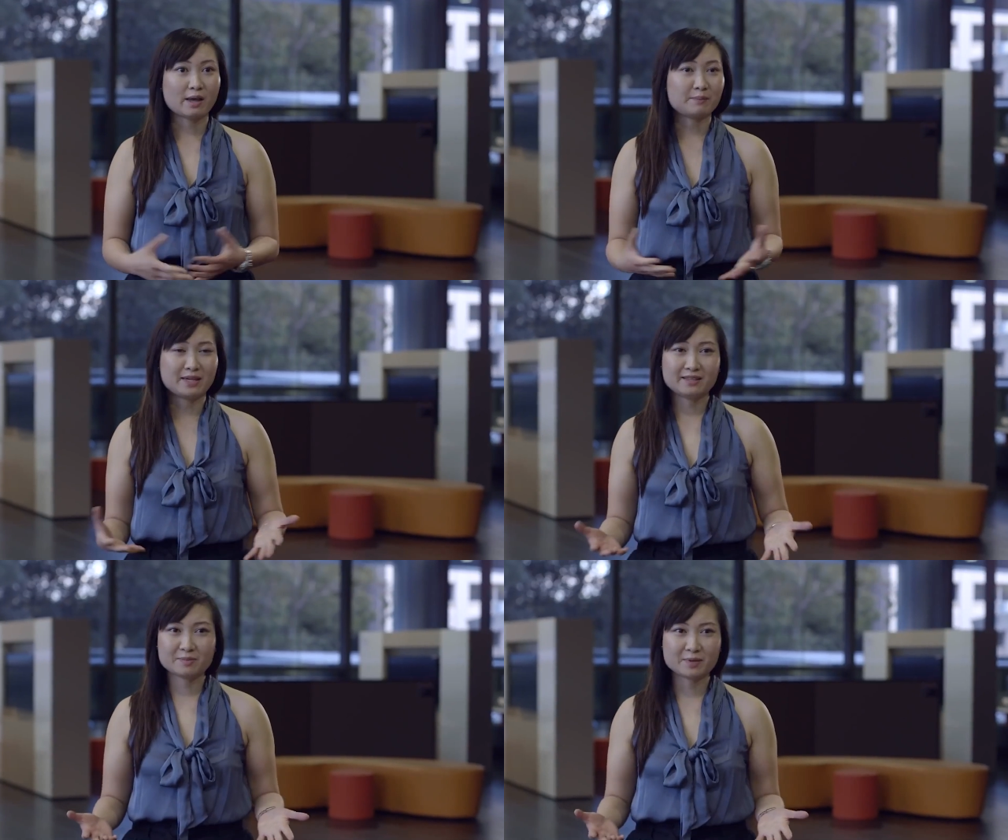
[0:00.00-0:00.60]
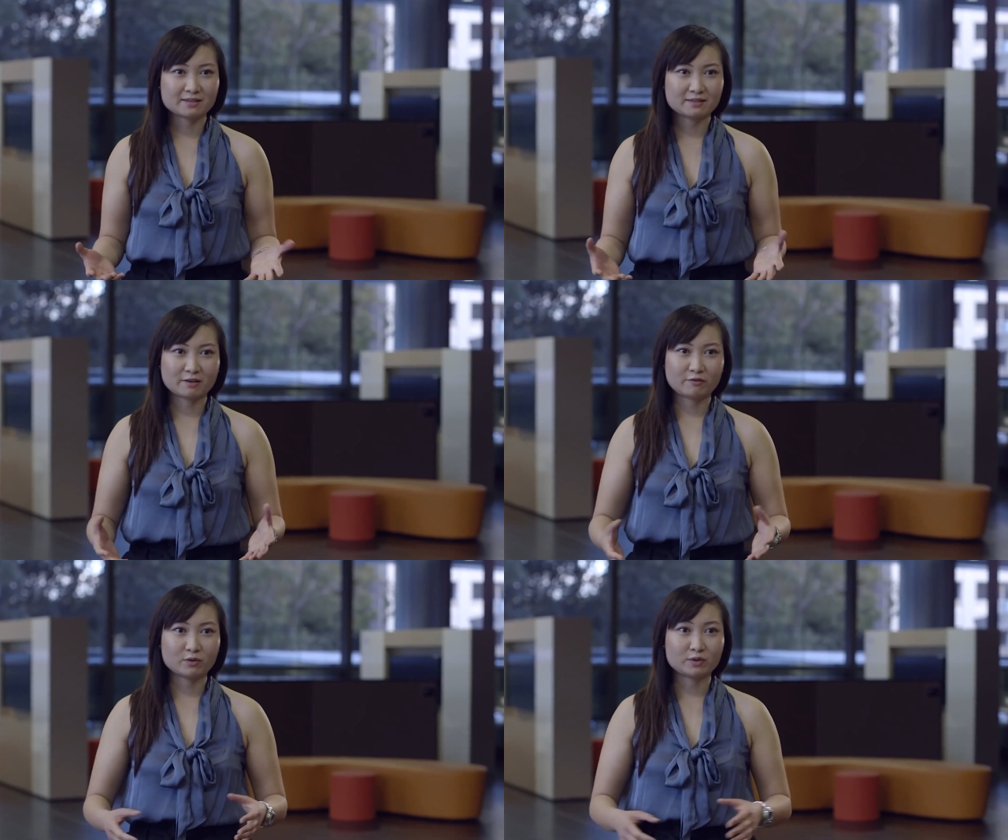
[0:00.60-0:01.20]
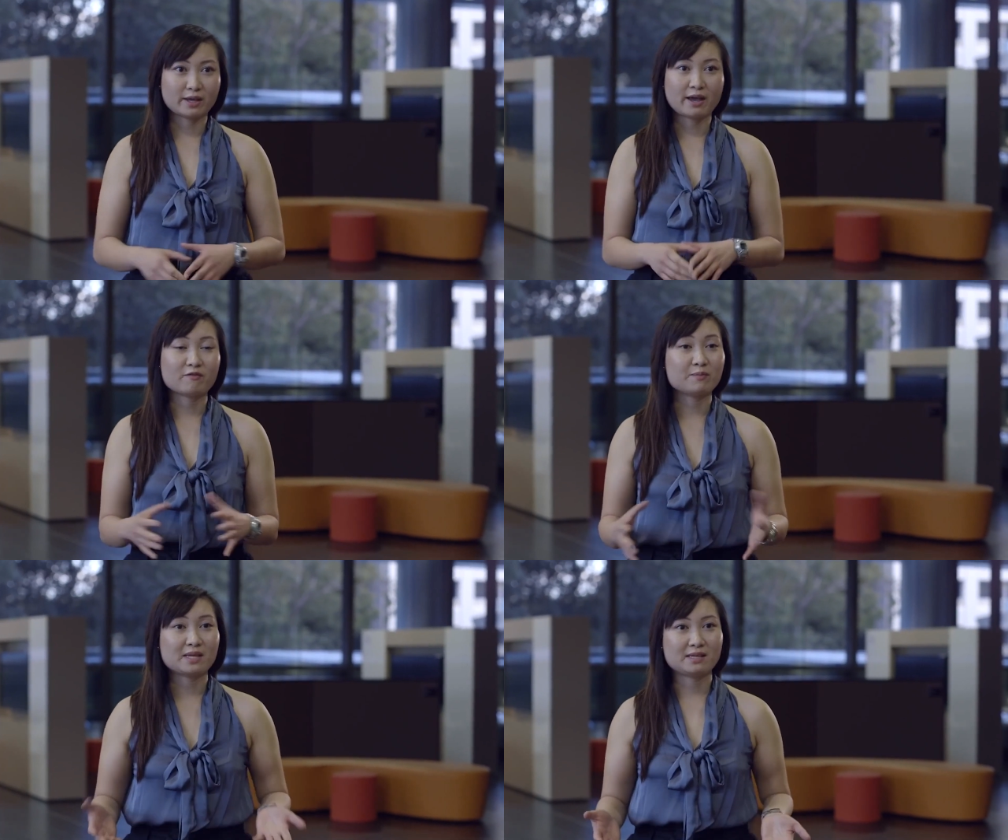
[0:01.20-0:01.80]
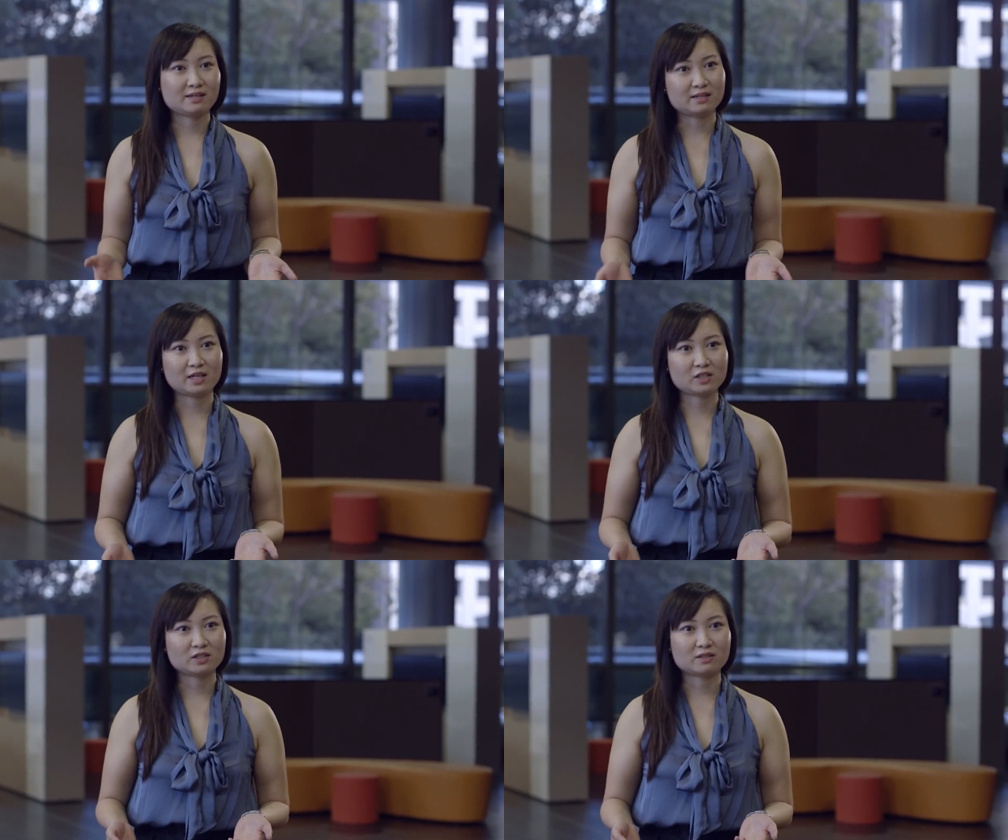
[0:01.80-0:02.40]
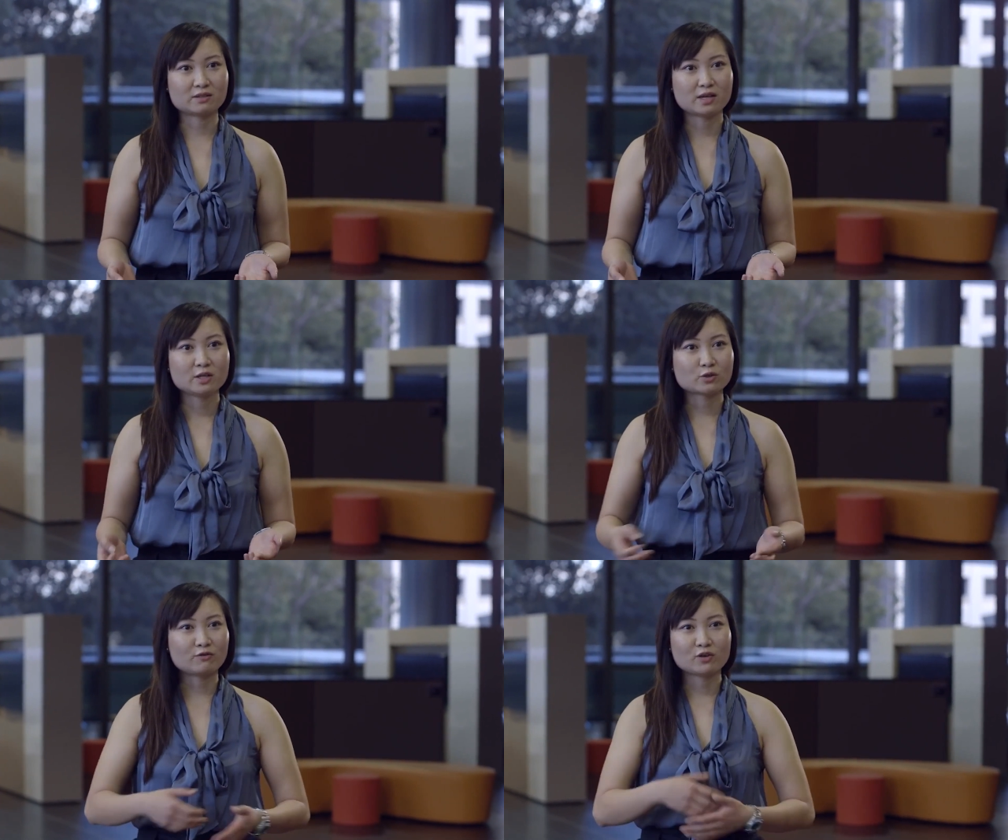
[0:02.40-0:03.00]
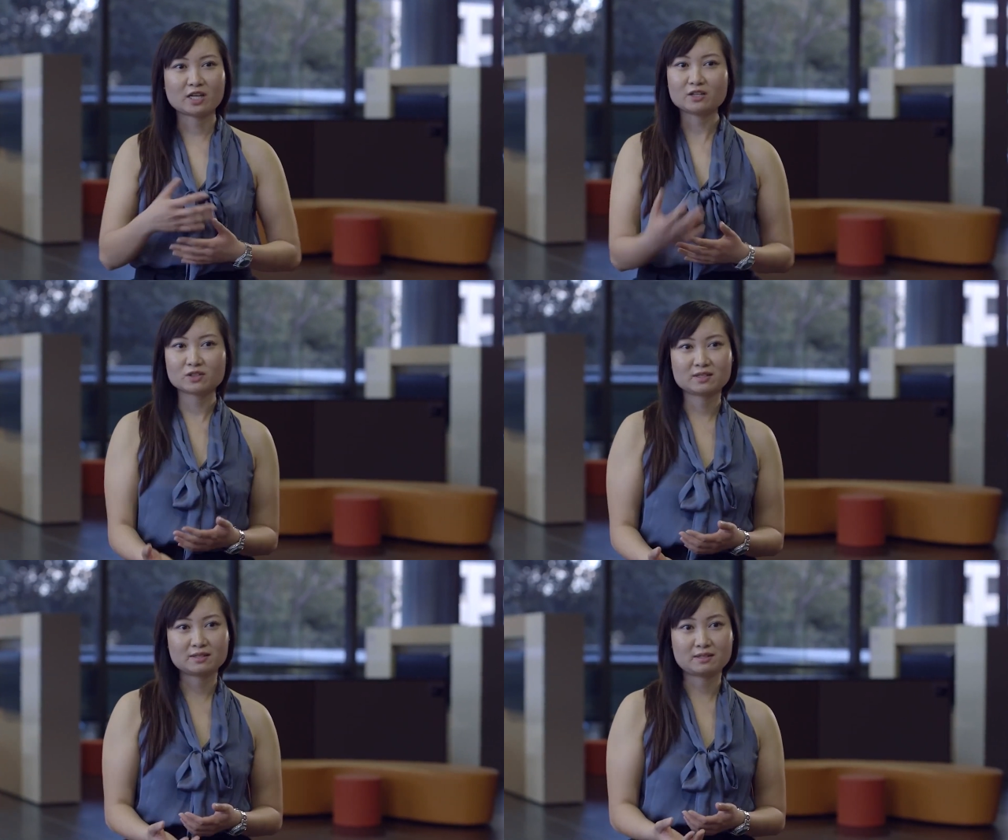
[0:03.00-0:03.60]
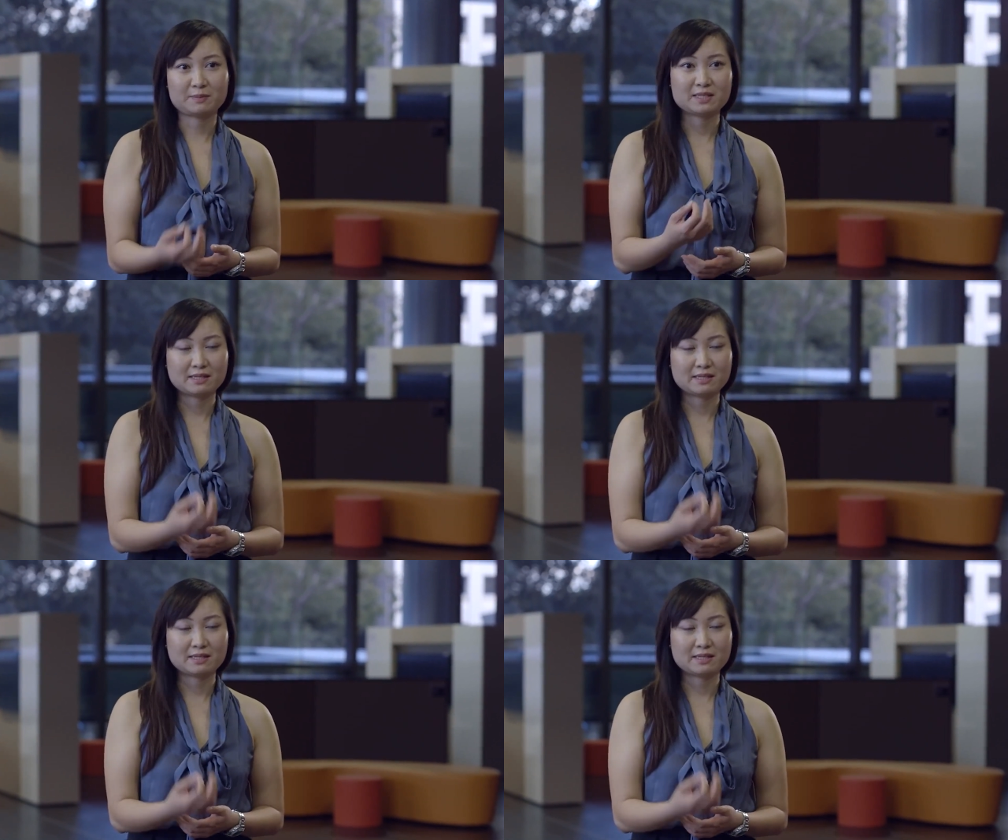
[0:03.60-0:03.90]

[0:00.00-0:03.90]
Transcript: and being the best in their field, they have many connections. So if you're interested in a